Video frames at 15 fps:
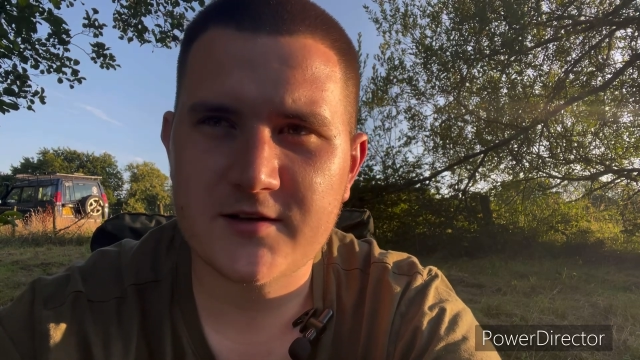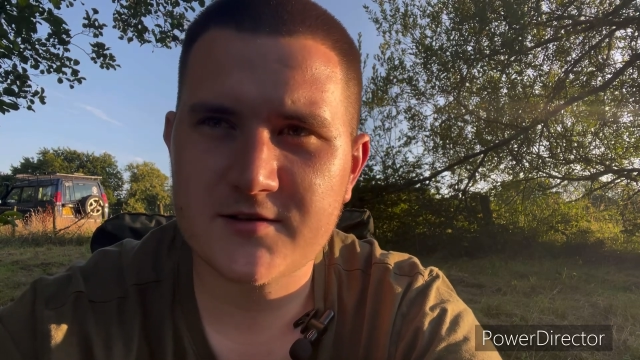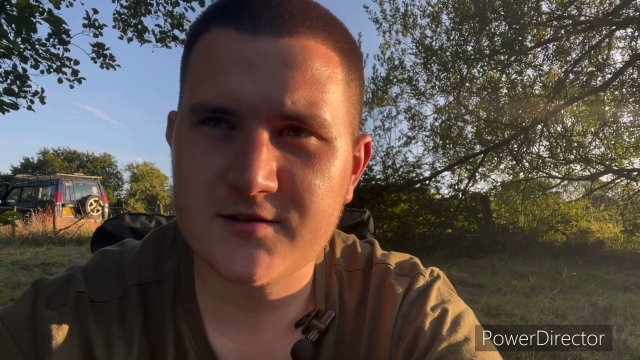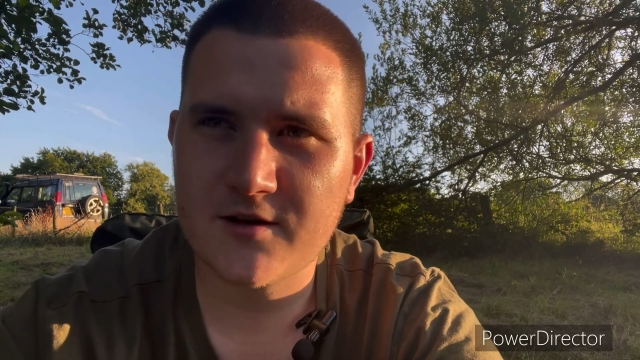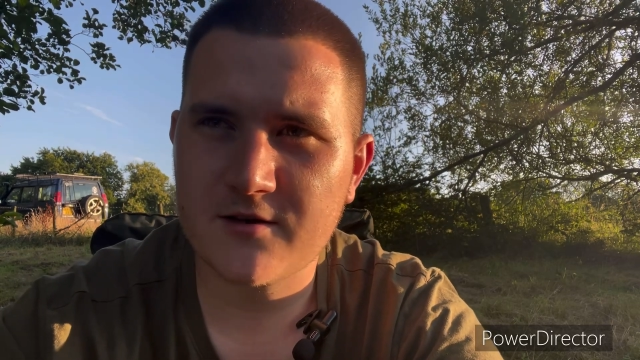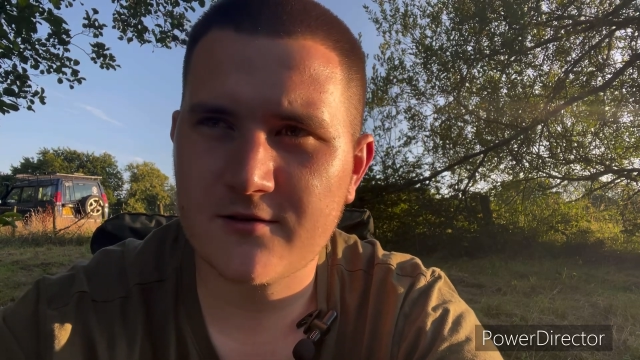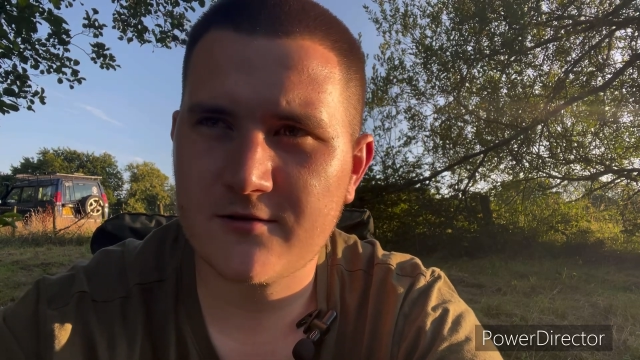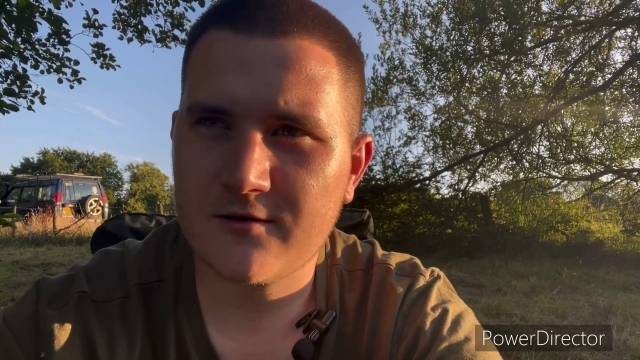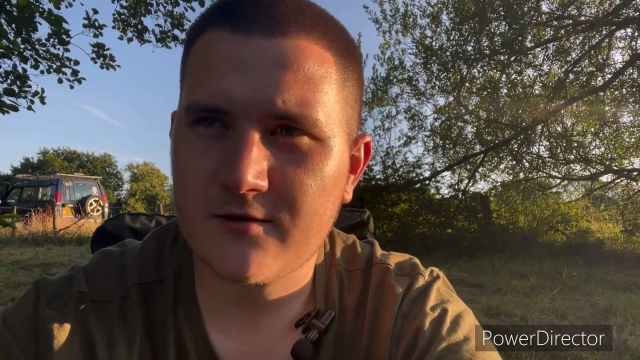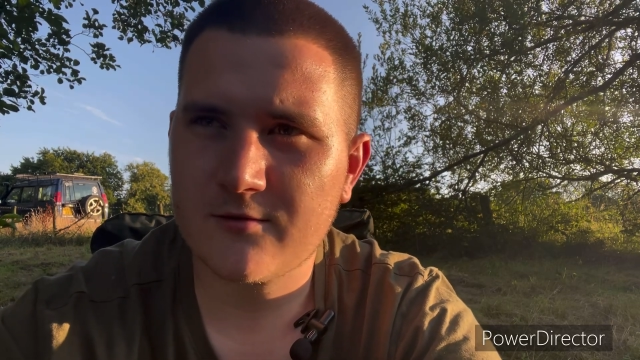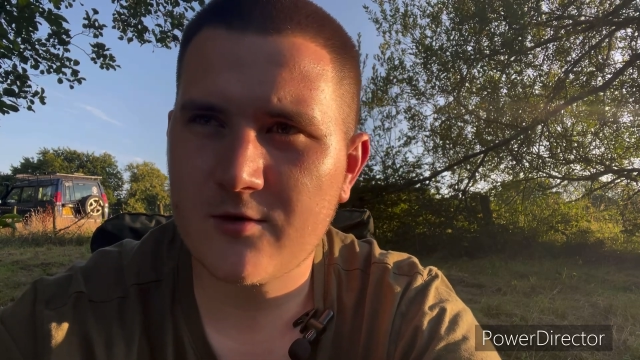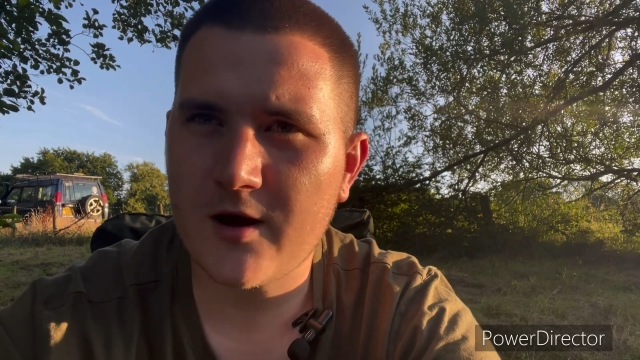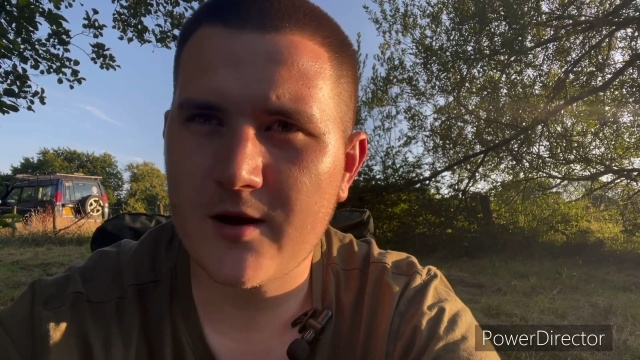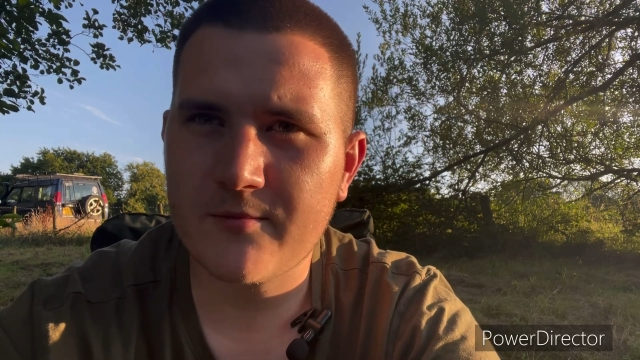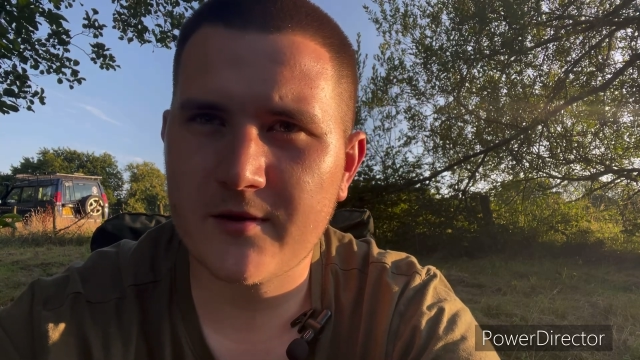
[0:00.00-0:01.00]
so I'm
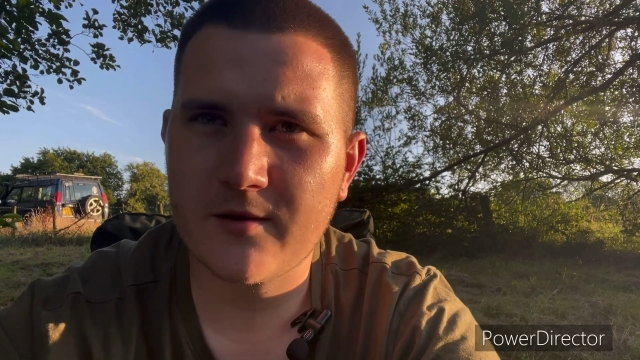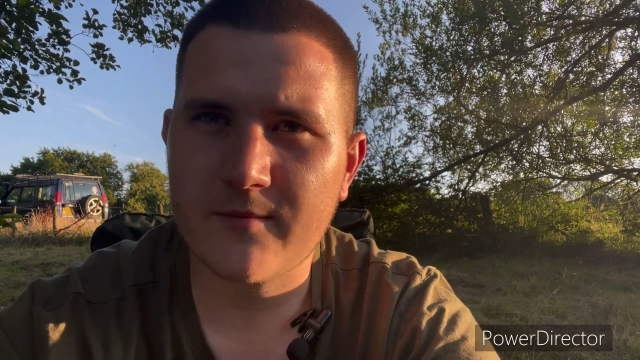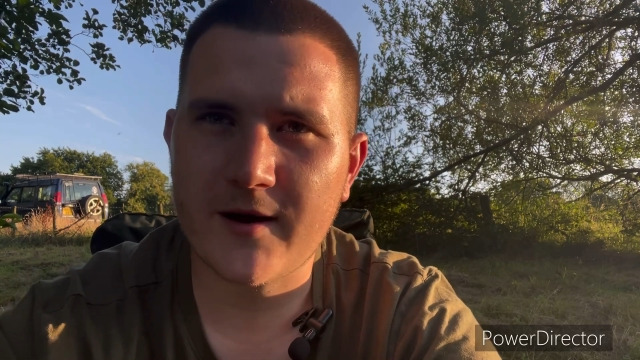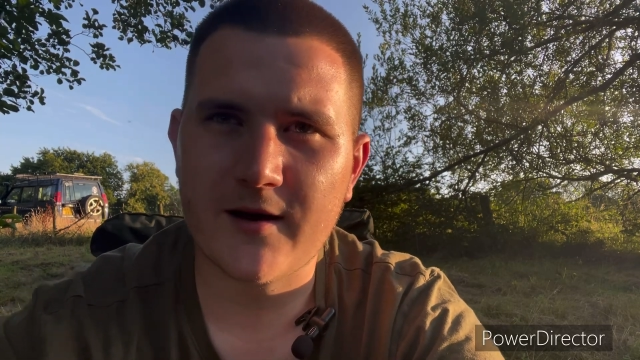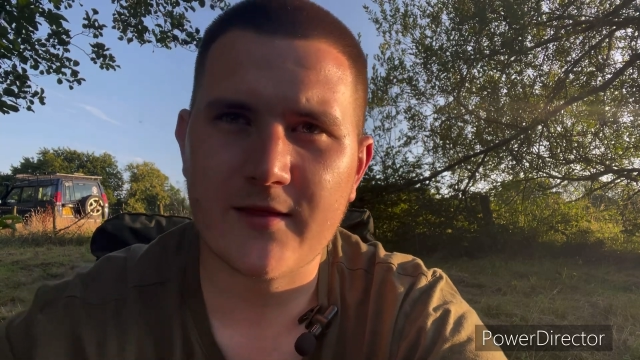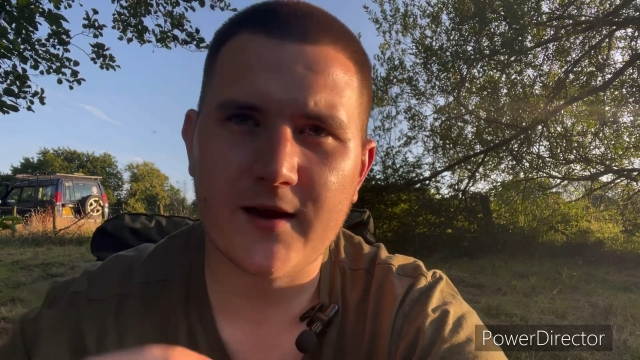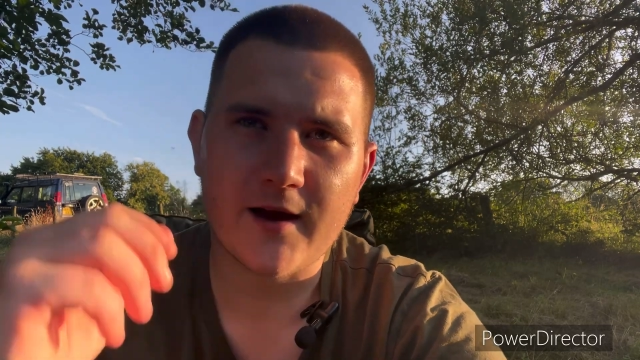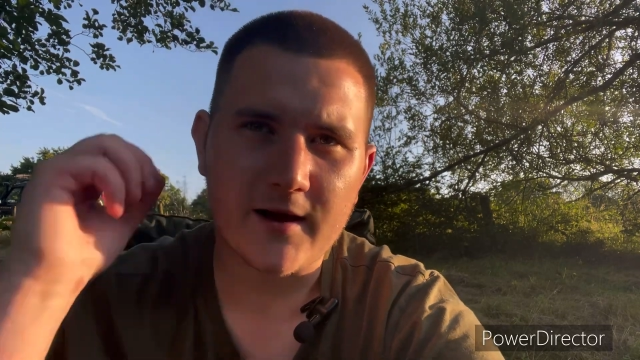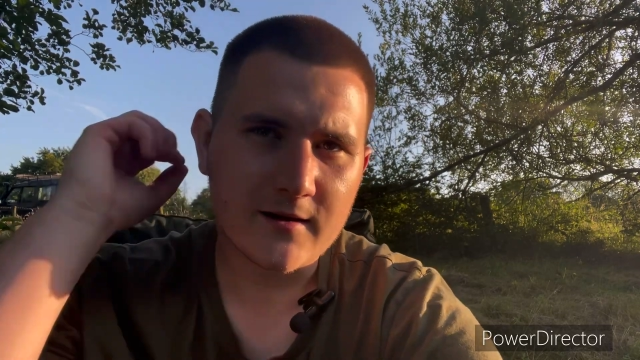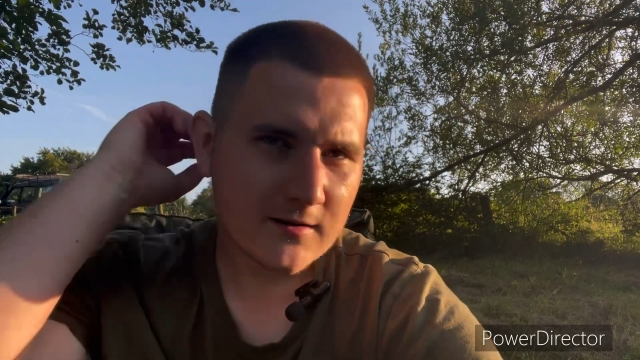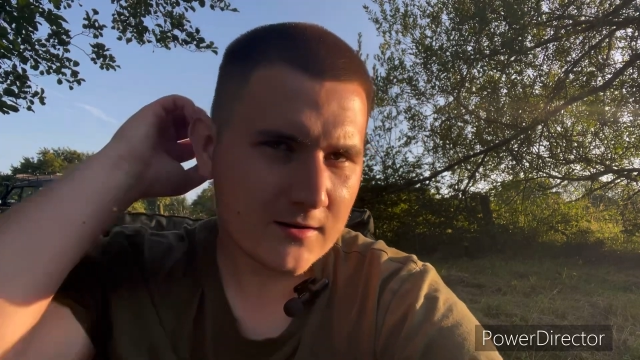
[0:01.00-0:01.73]
quite happy about that.